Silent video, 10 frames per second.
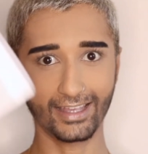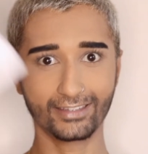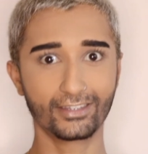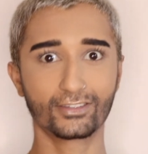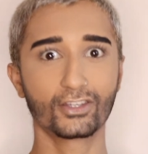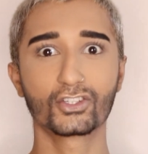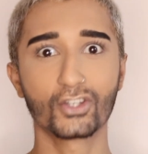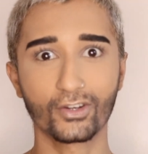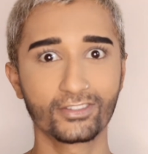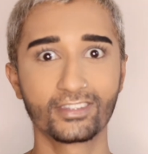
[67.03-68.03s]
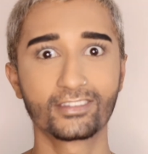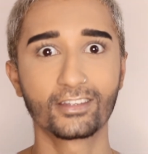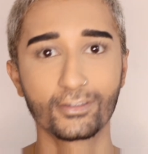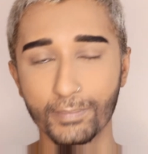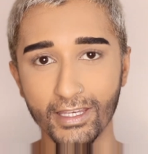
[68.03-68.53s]
Sister is shook. Sister
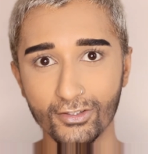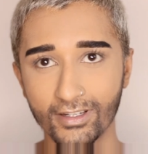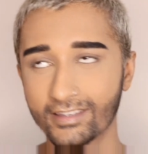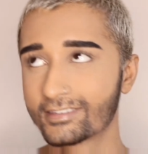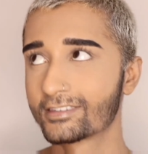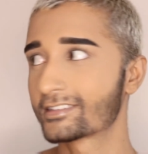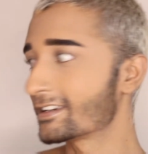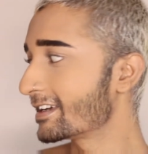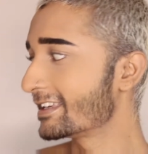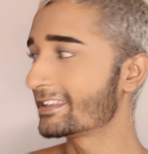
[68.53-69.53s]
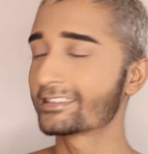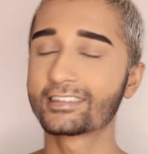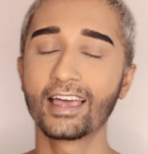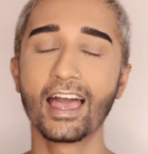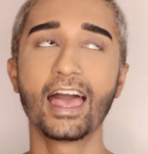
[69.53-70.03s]
is speechless. Sister is
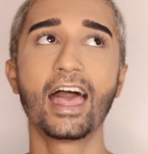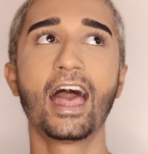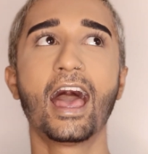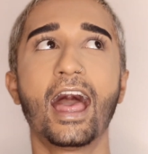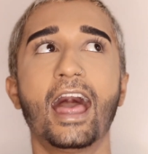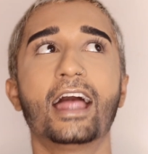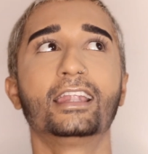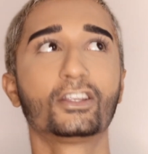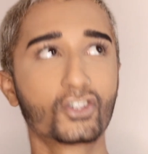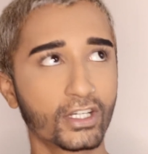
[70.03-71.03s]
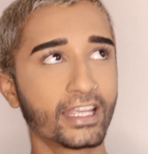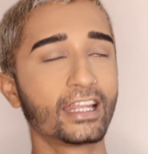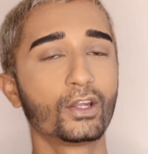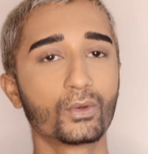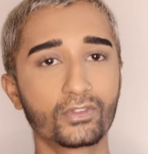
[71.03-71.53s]

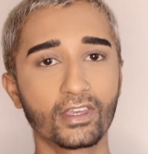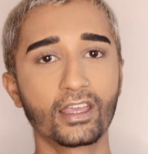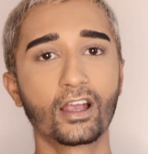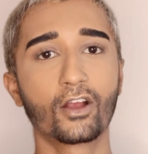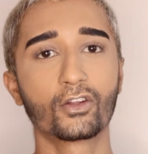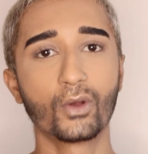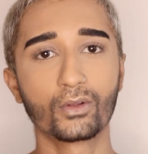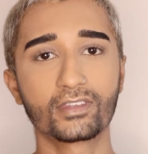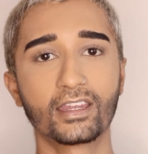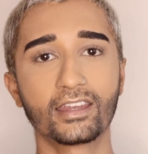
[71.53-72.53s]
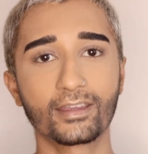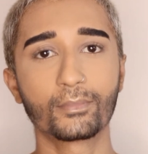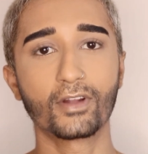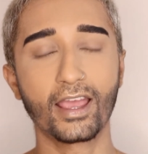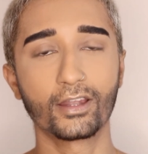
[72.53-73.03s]
literally losing her notes and hitting Mariah